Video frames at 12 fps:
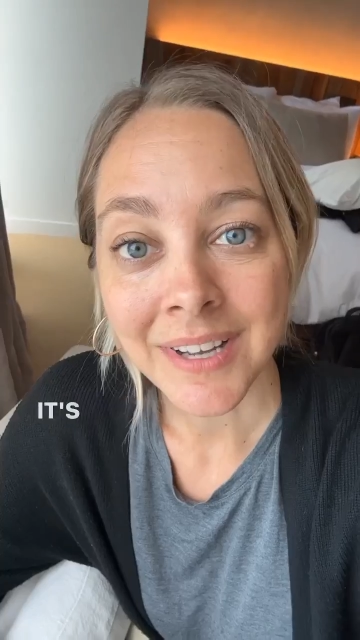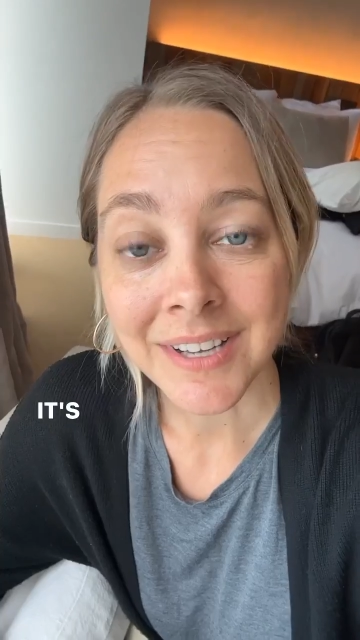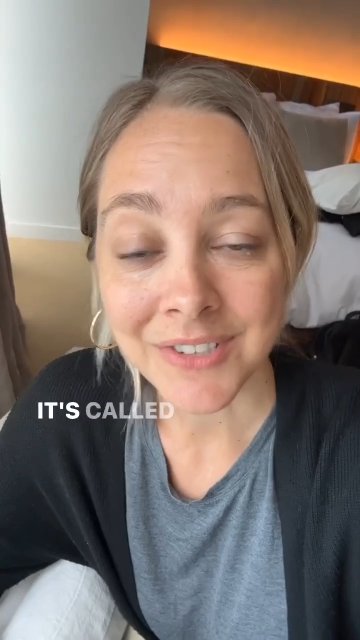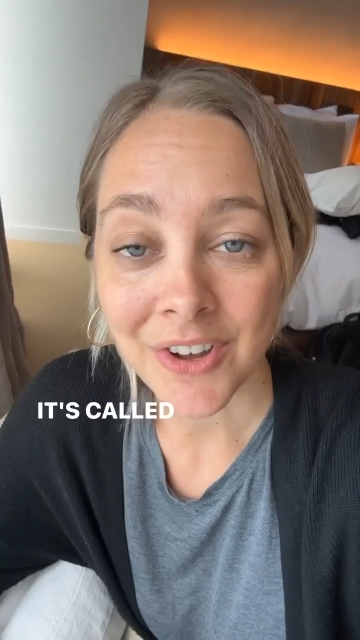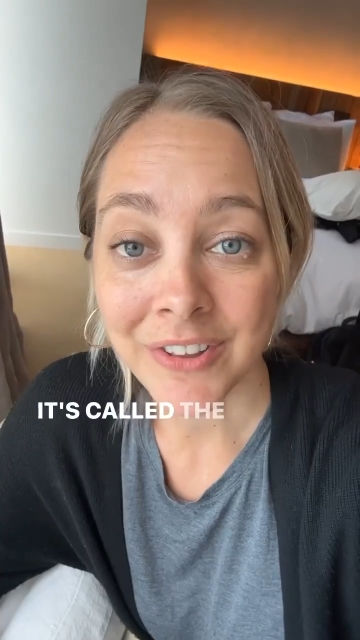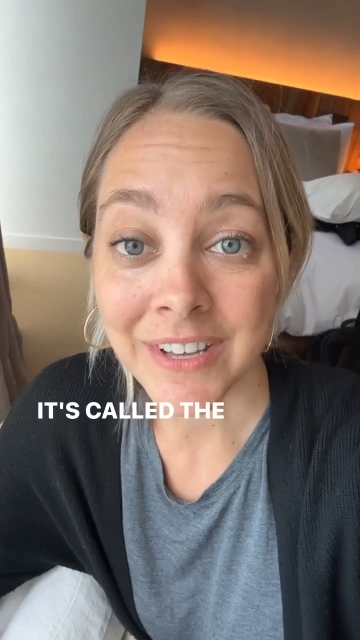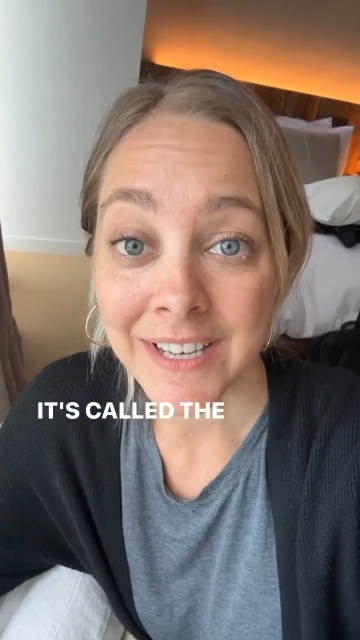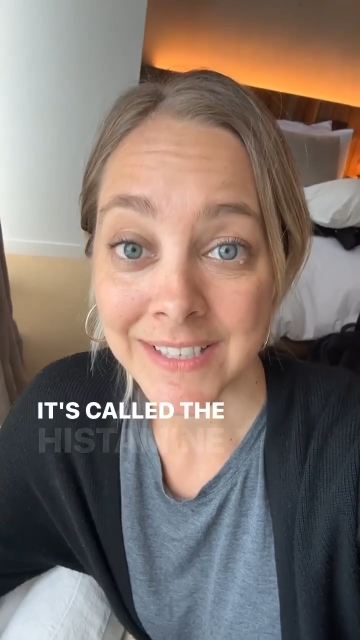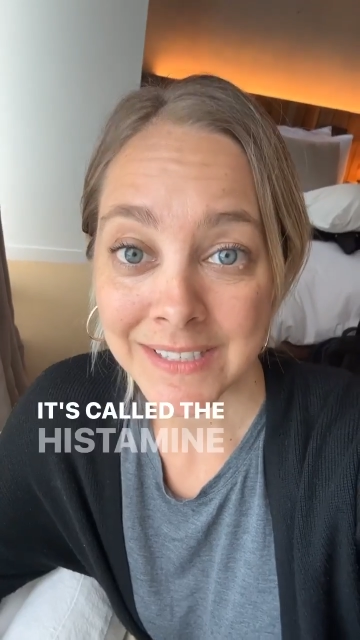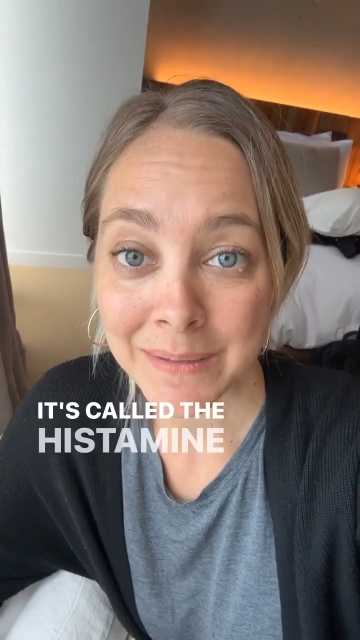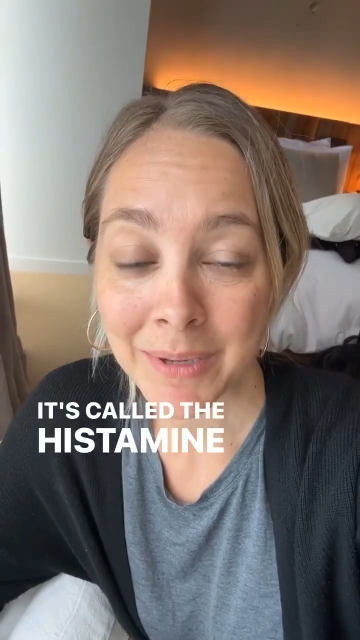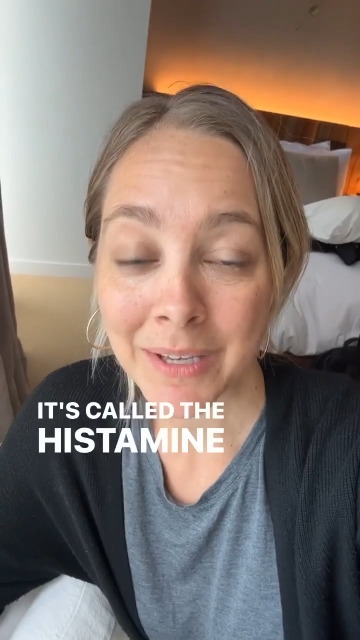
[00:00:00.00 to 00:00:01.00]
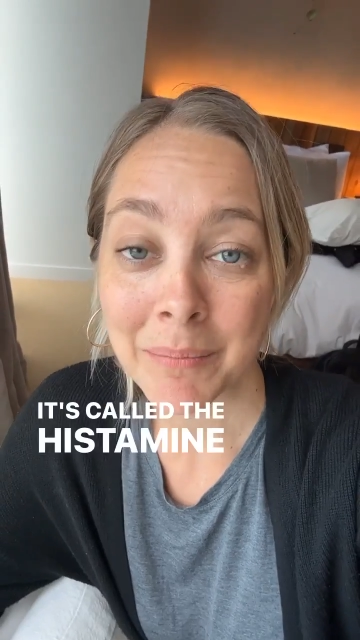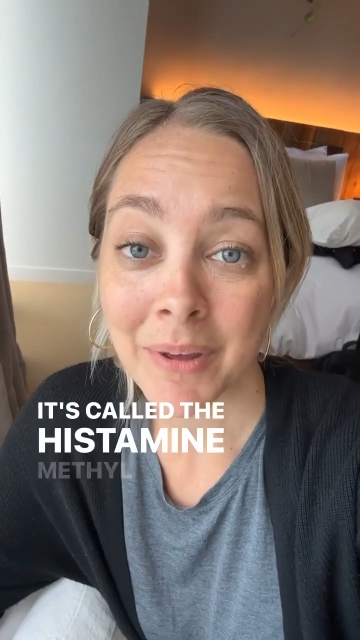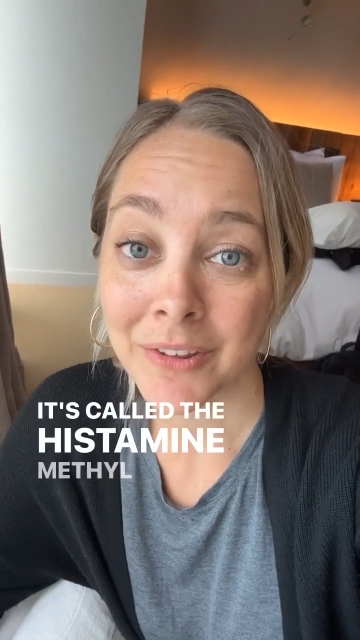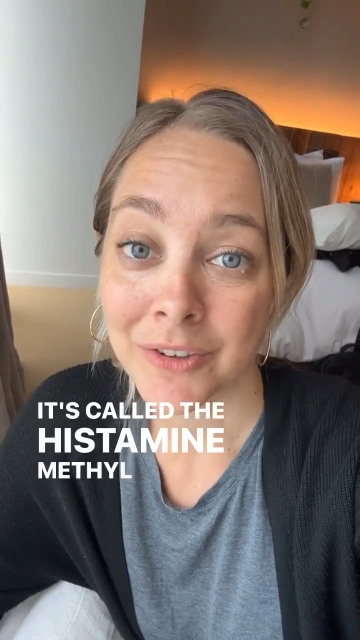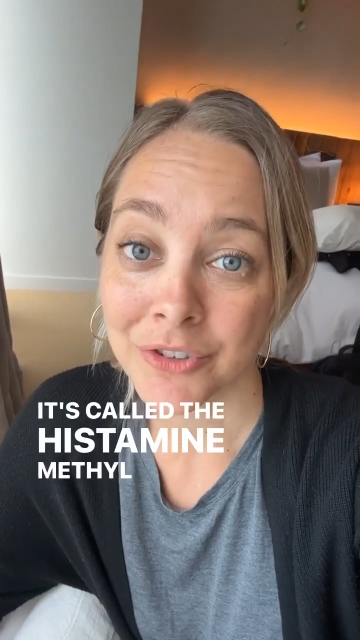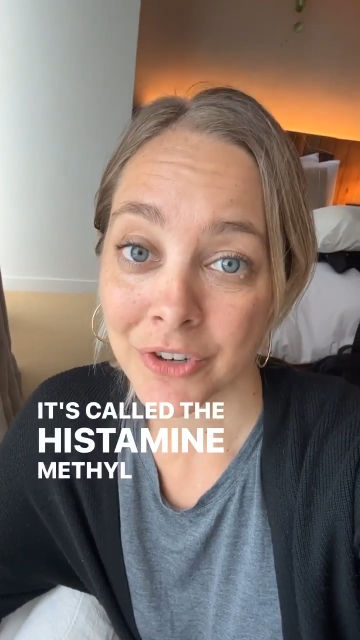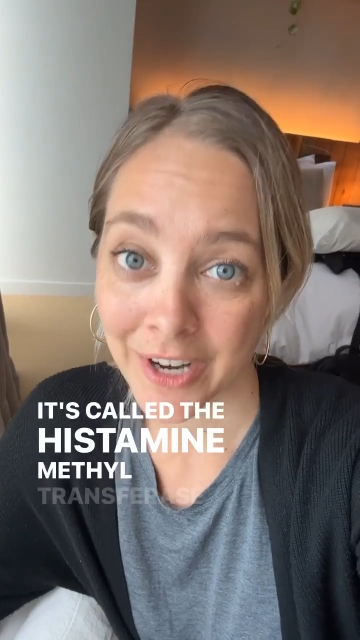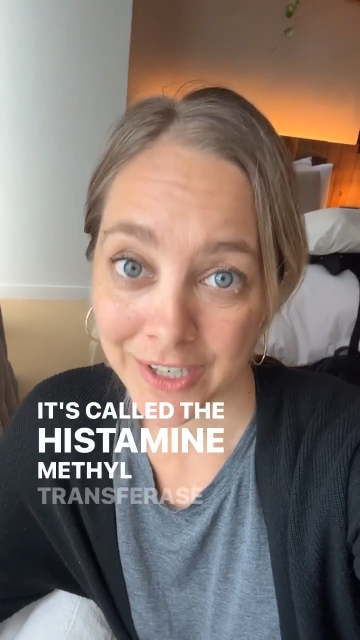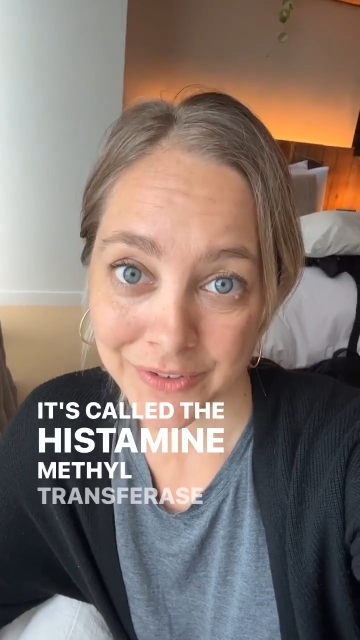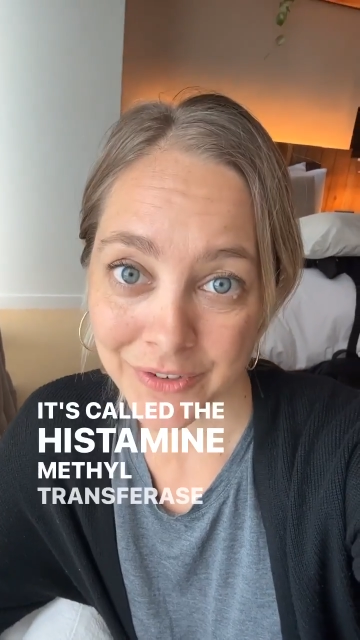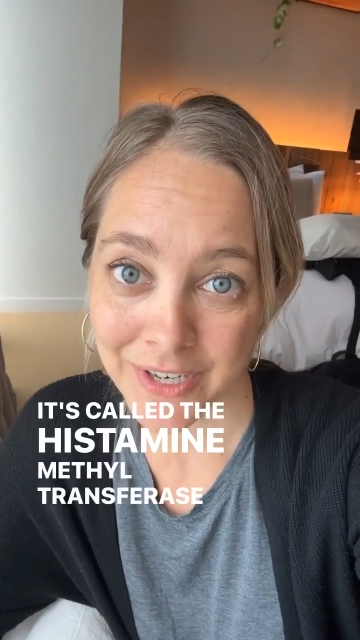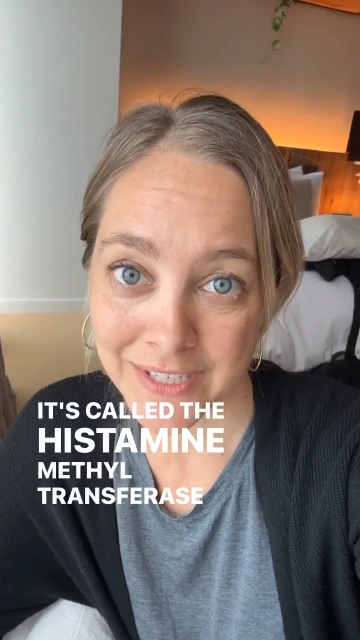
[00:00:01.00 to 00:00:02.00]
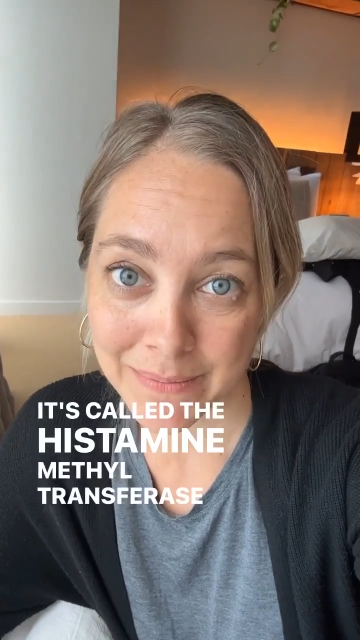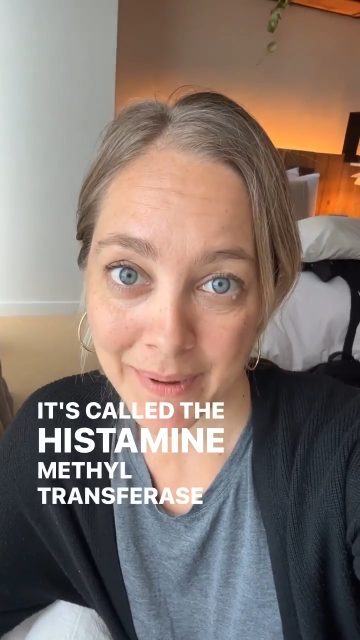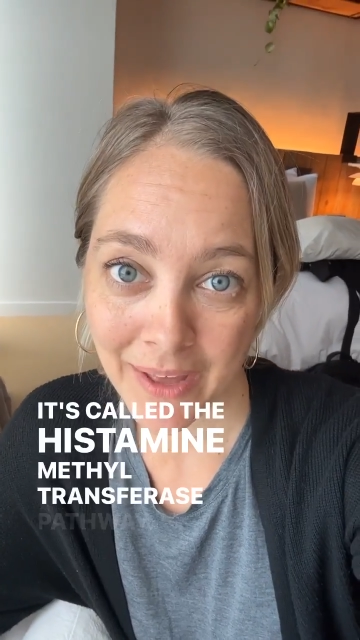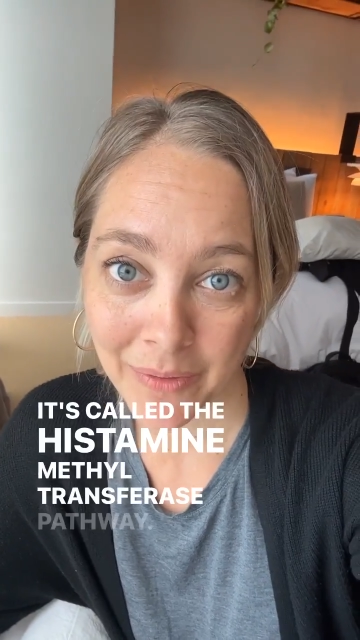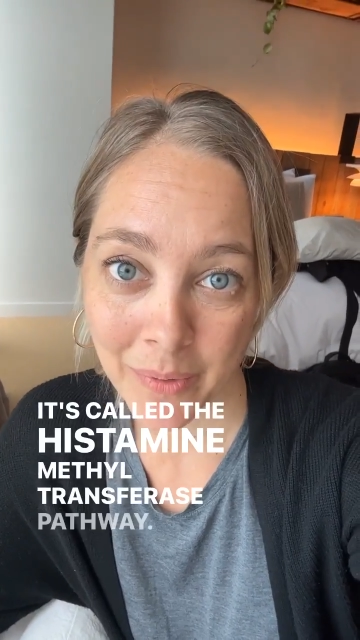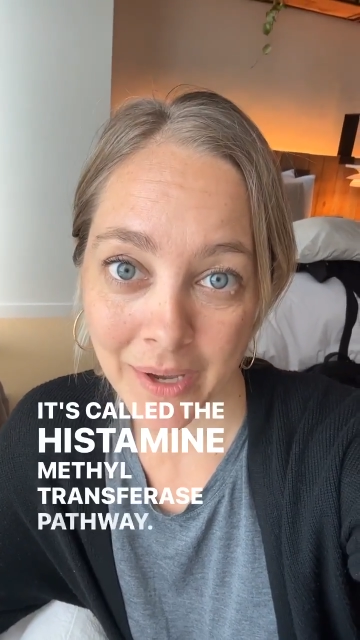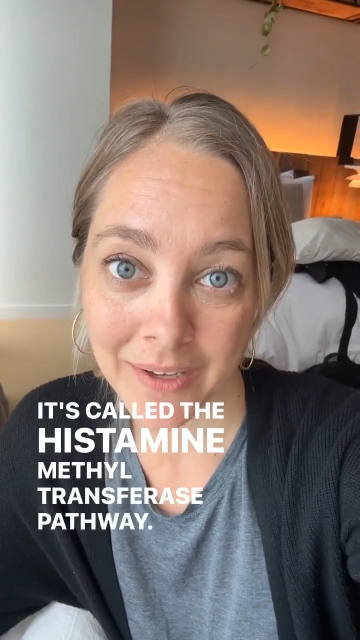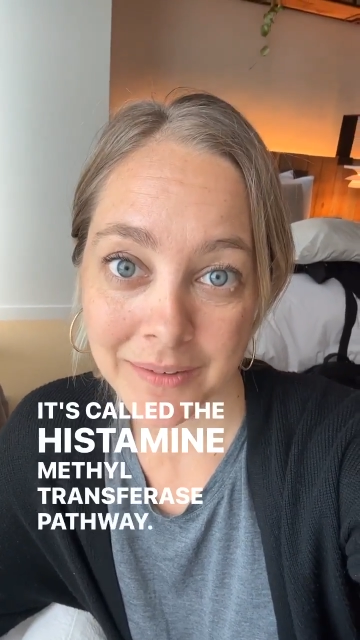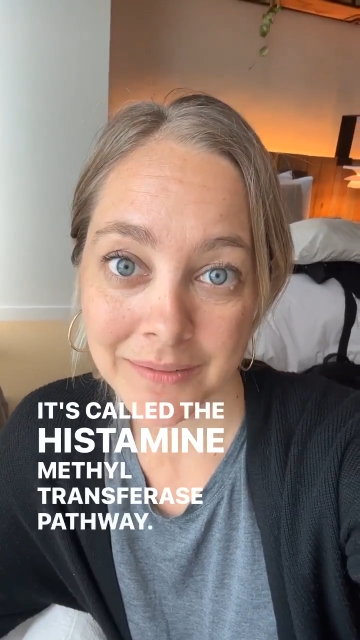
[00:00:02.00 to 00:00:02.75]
It's called the histamine methyltransferase pathway.